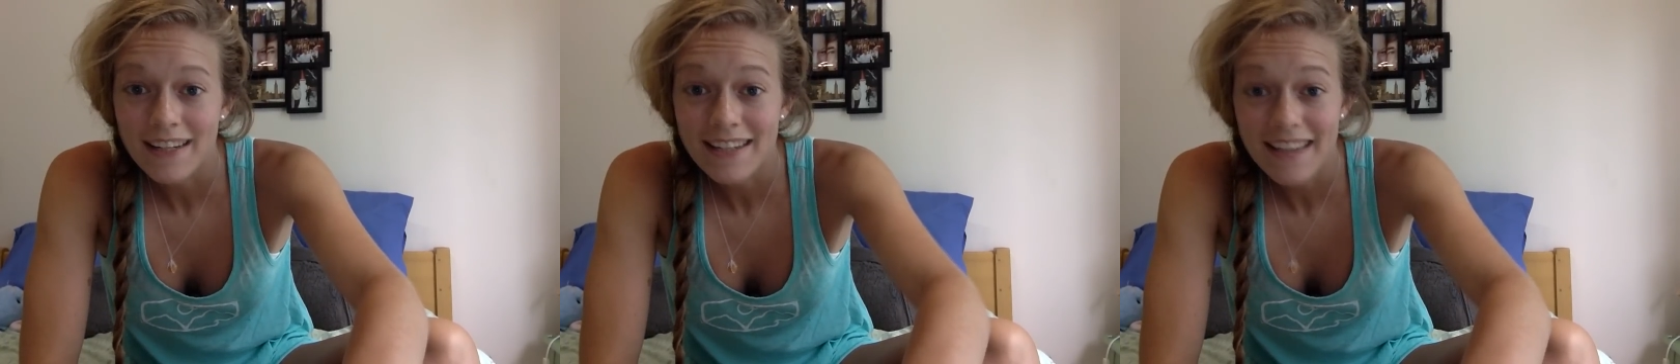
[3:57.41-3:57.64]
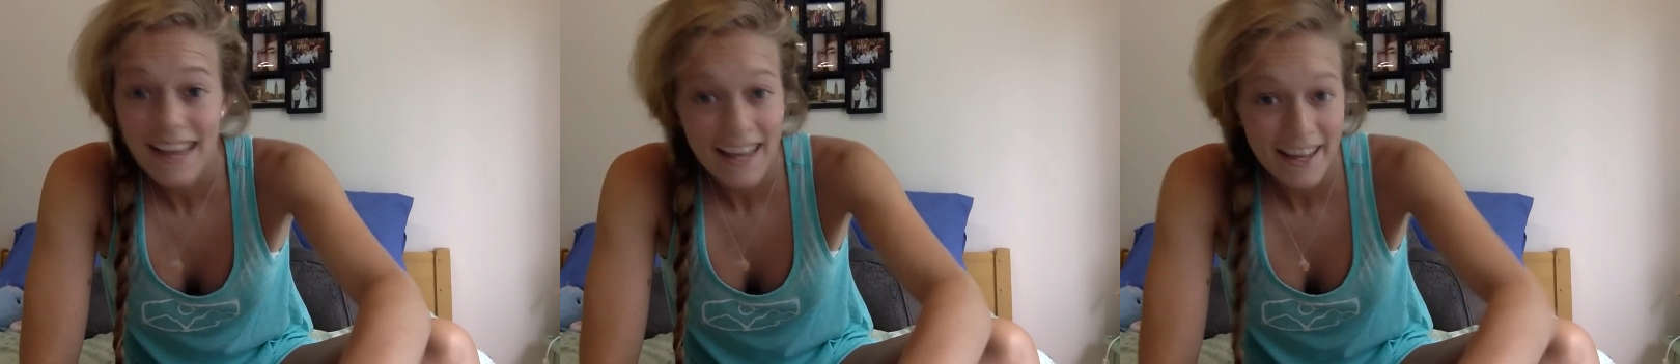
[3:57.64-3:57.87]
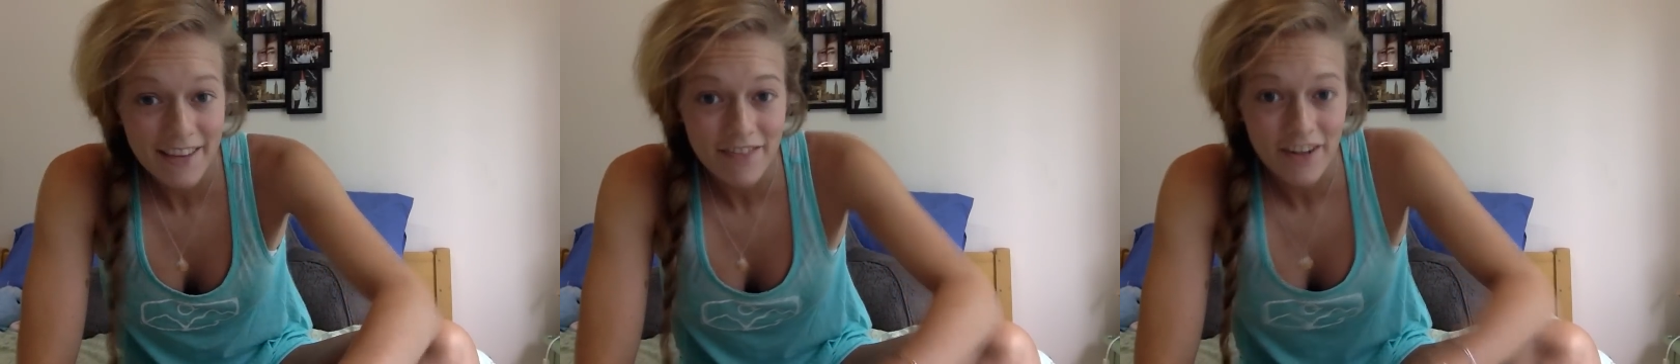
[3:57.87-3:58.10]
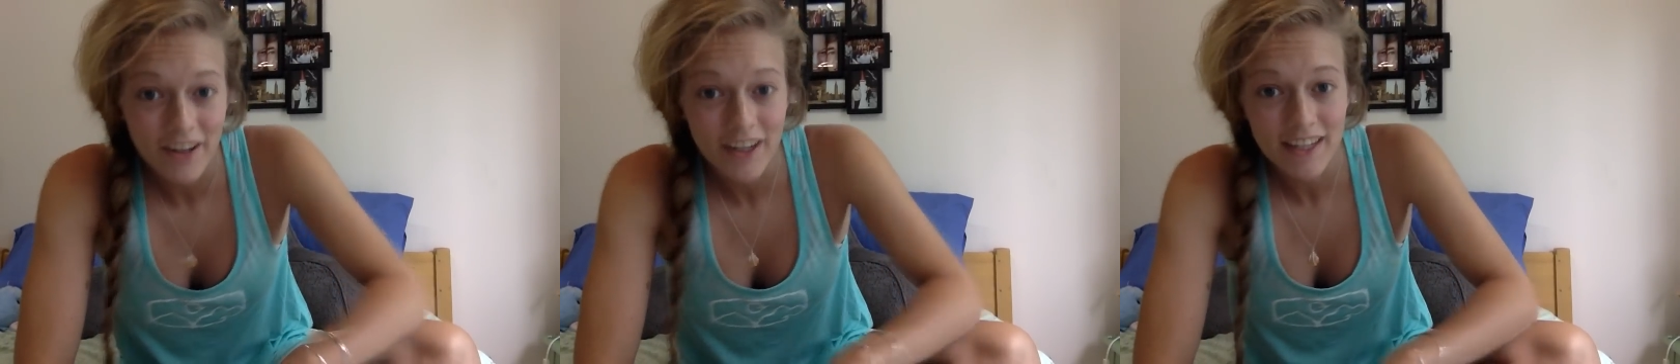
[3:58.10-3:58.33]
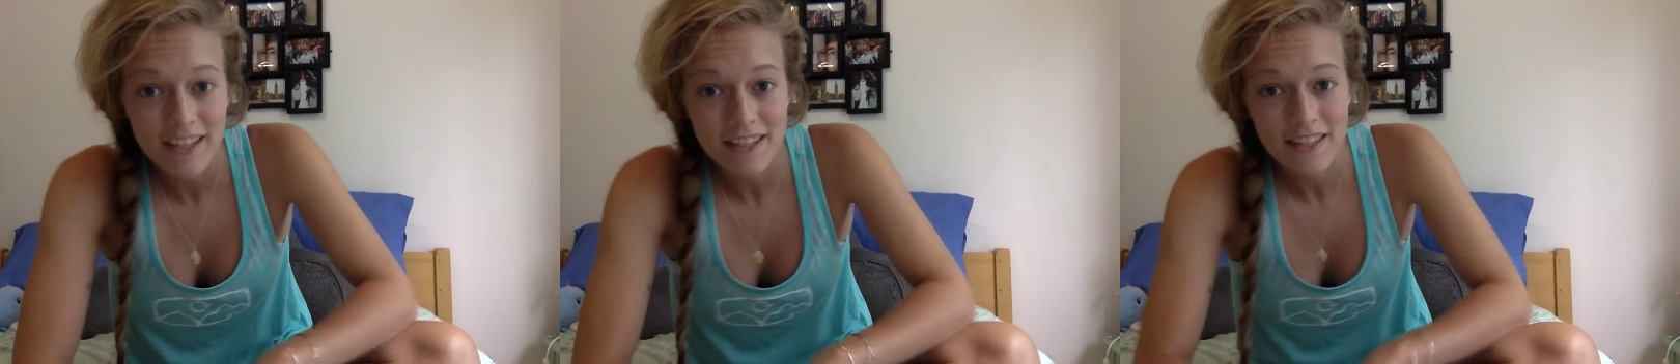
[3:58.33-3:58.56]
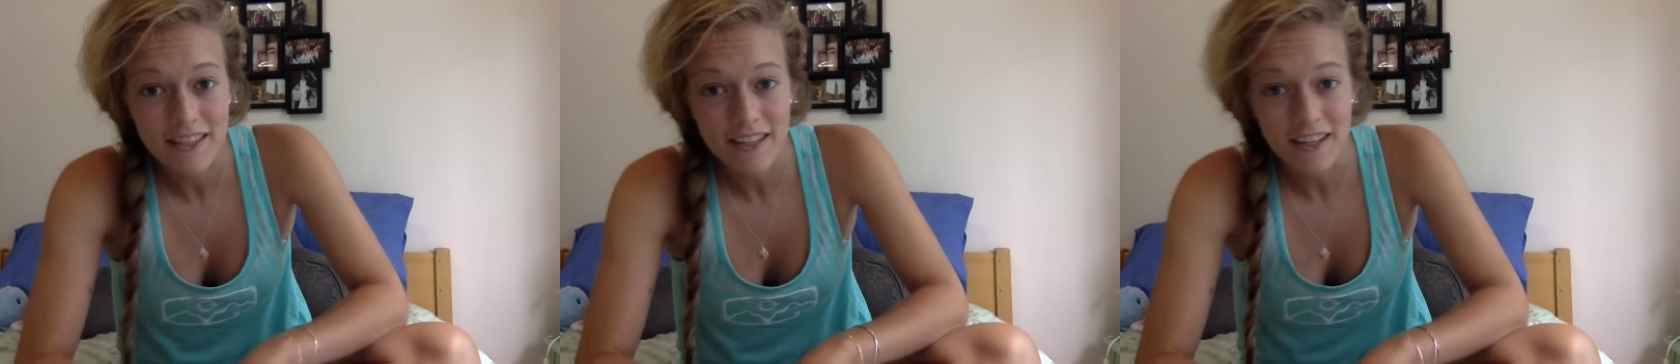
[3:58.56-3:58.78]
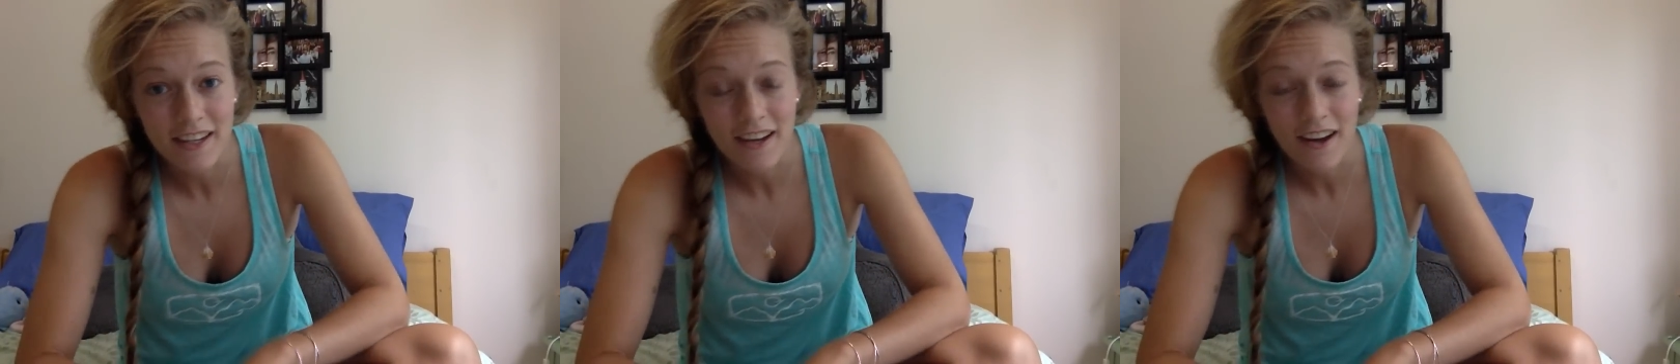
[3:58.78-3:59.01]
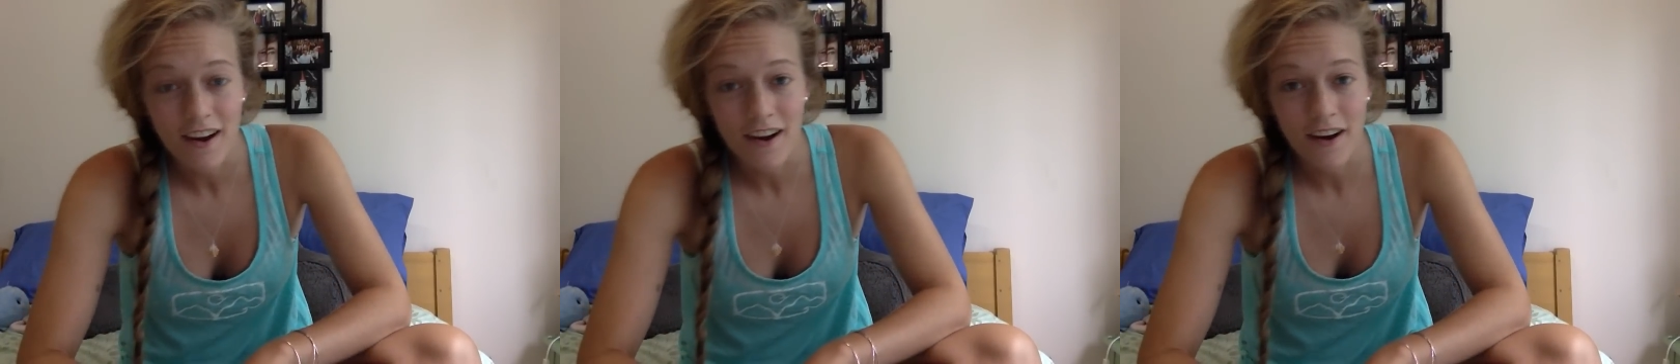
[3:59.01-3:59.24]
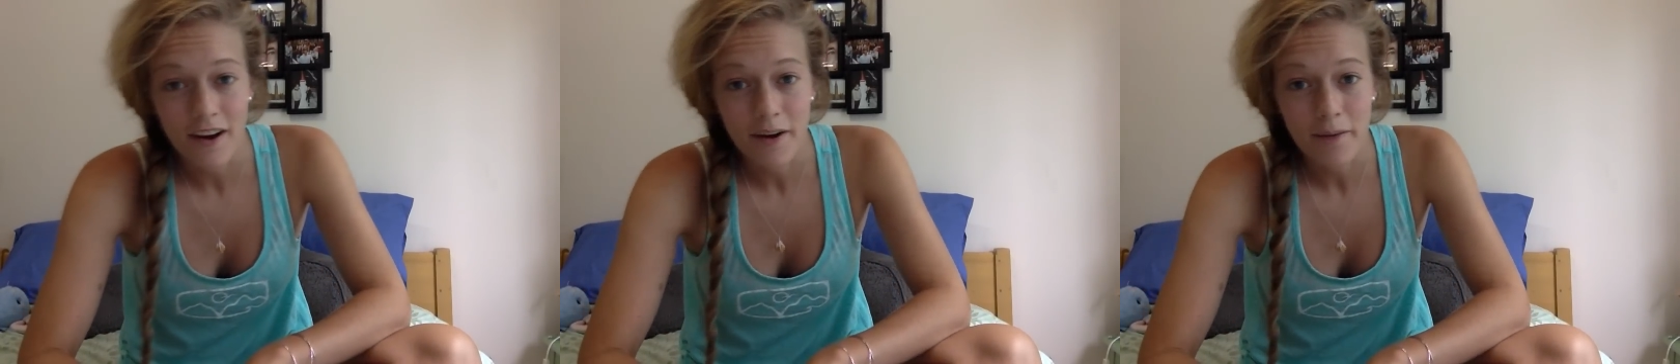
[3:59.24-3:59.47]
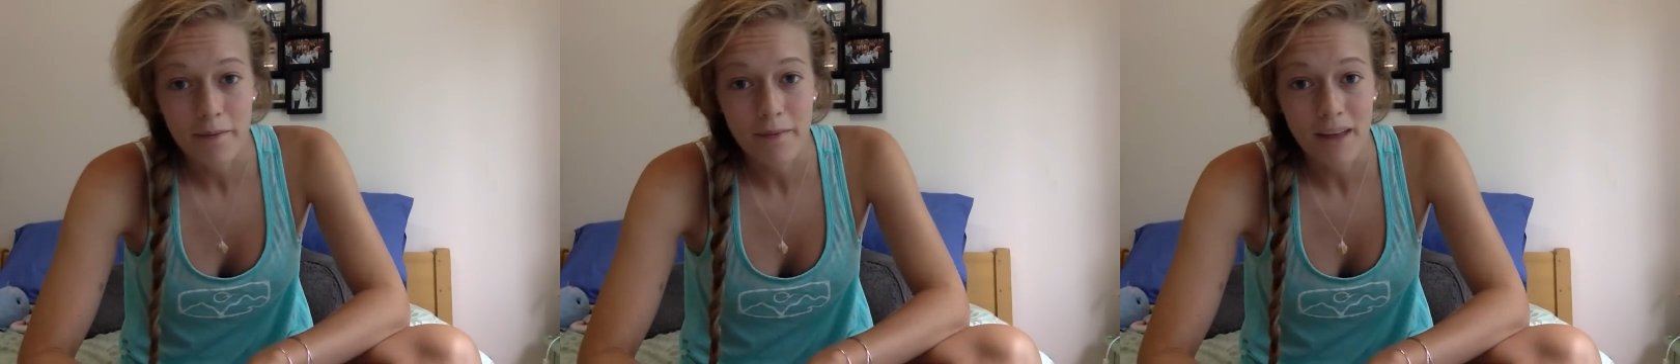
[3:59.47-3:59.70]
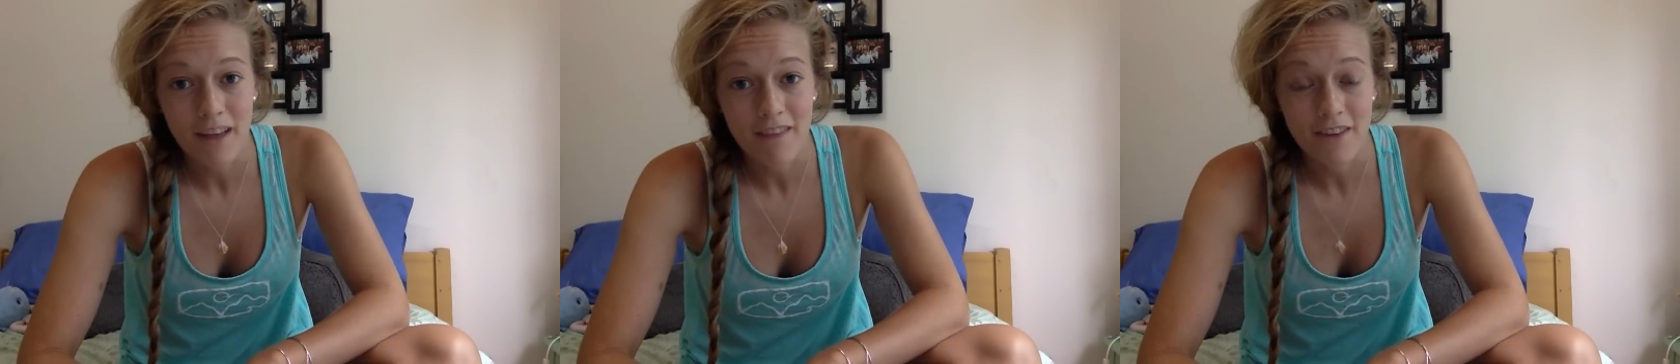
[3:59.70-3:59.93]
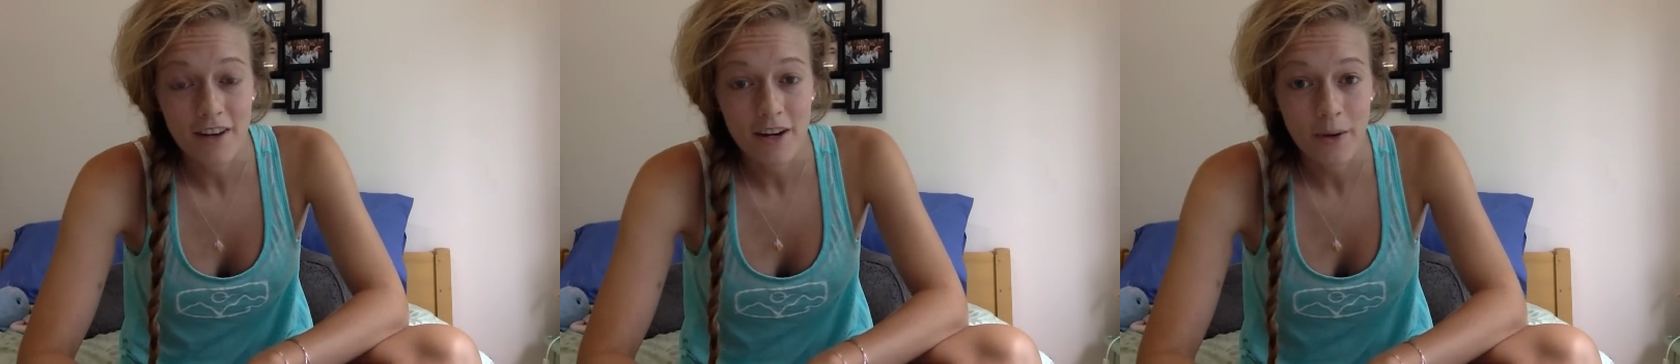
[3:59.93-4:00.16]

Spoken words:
tan very easily and very